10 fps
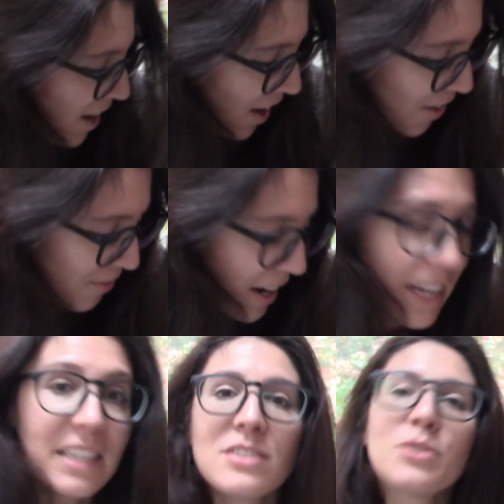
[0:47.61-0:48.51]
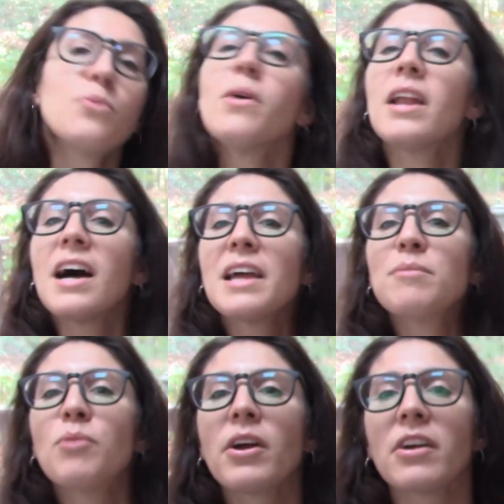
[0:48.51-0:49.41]
All right, so what I am
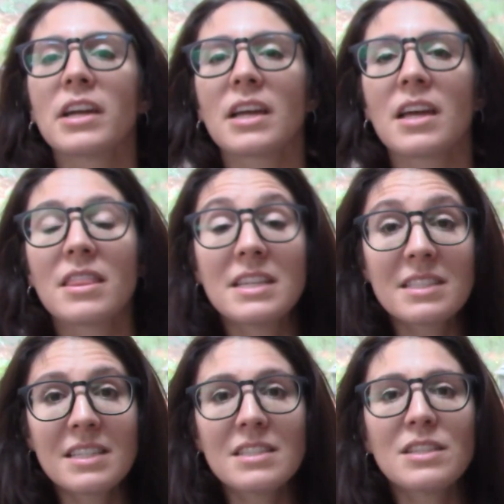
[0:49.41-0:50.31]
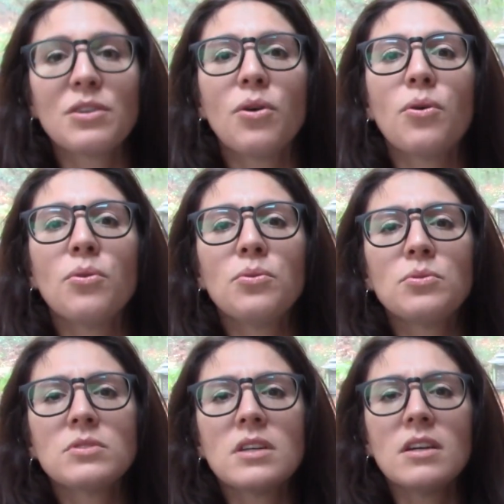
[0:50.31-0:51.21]
wearing, this is an
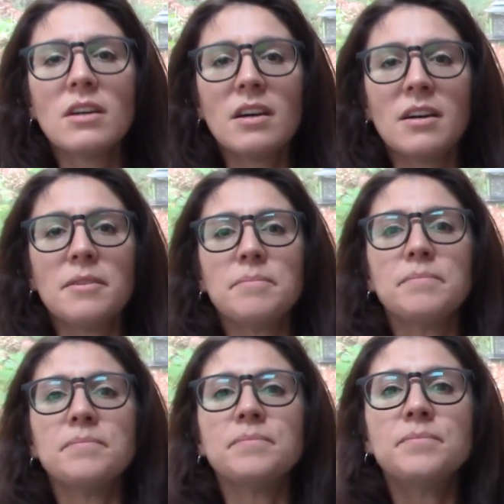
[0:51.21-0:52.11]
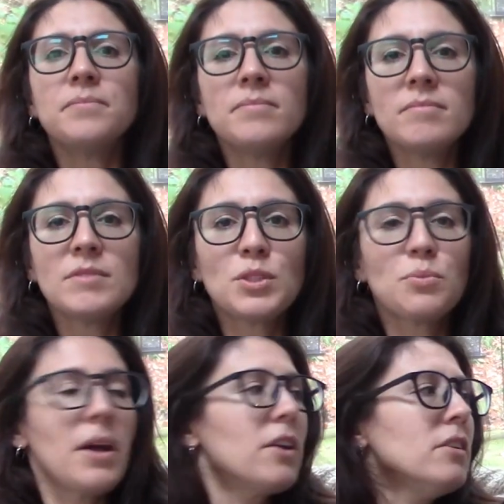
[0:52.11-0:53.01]
old
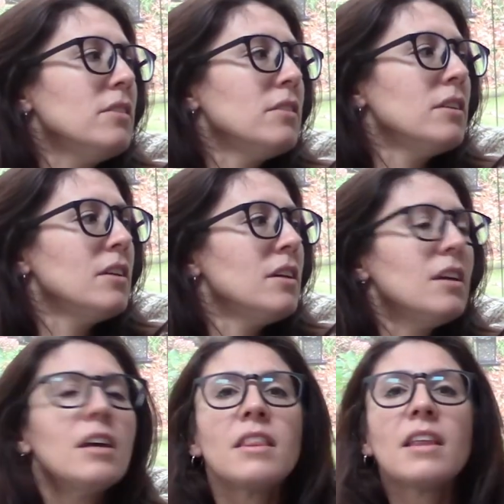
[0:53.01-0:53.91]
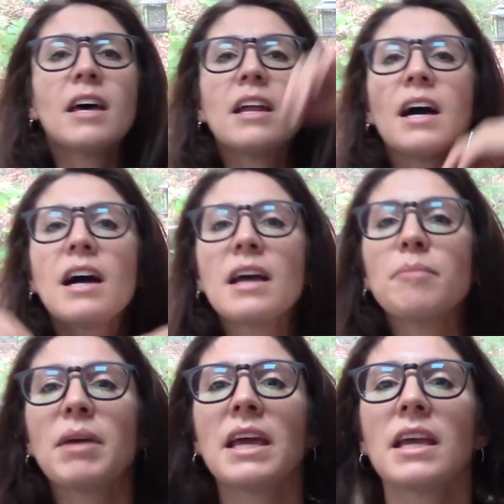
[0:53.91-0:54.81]
sweater that I
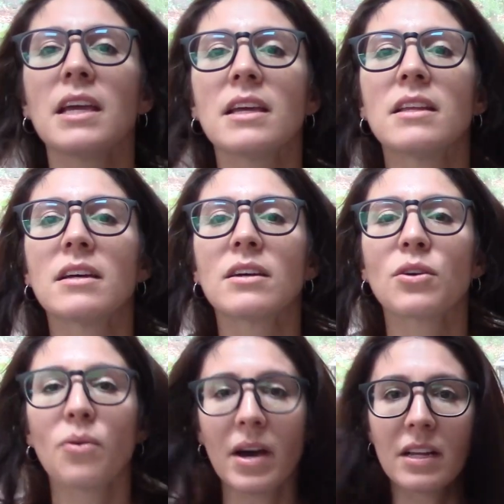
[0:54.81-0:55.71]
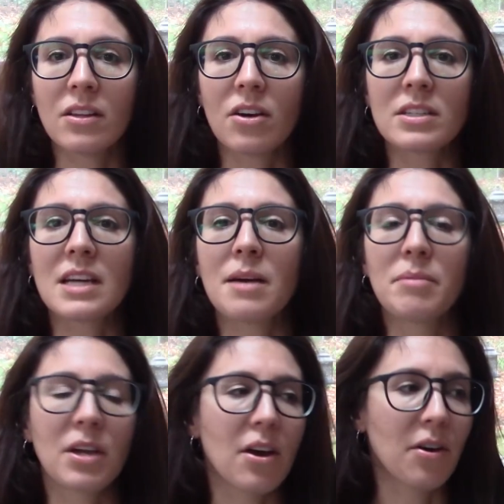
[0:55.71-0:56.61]
made quite a long time
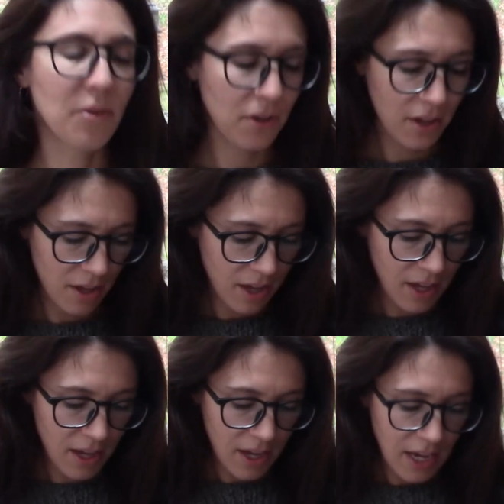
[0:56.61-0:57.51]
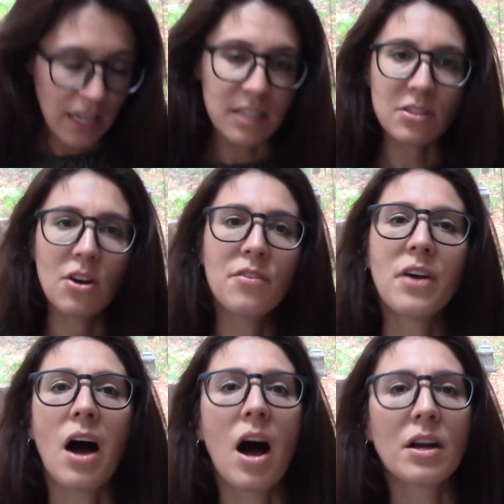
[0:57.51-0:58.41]
ago. It is called
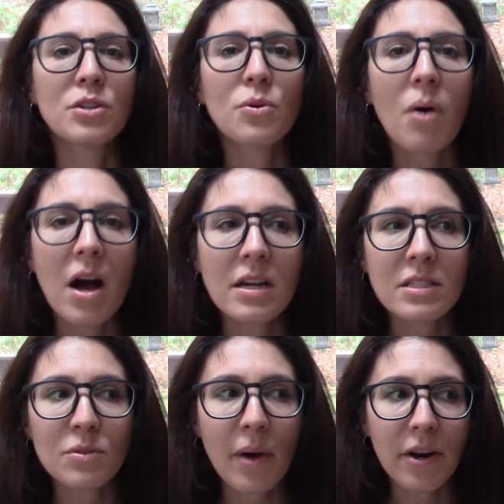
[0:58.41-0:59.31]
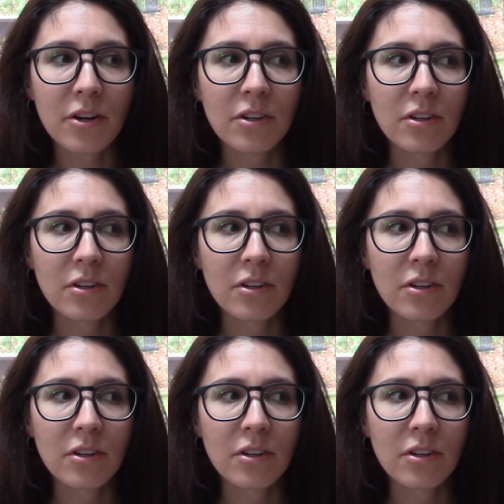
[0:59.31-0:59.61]
the Ondawa sweater.